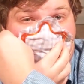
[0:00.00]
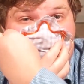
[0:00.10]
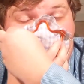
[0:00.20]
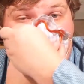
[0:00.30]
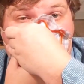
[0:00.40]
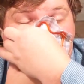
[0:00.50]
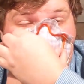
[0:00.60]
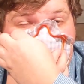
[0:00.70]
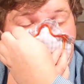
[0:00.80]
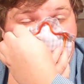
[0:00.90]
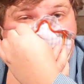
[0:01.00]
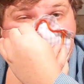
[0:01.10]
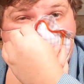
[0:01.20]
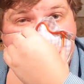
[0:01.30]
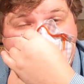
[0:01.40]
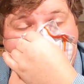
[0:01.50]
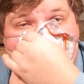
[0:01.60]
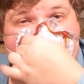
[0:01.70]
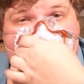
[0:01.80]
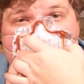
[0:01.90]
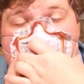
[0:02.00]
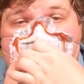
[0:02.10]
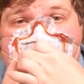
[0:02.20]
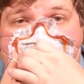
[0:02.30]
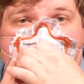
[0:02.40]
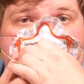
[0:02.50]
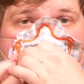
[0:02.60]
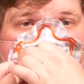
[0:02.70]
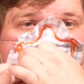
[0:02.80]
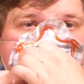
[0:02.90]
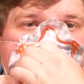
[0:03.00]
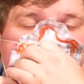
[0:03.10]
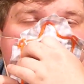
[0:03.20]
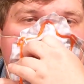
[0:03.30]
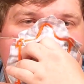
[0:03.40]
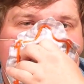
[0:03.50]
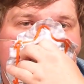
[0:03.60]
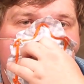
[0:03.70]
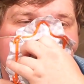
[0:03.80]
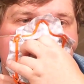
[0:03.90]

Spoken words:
the face, securing it to the anchors at the top and bottom.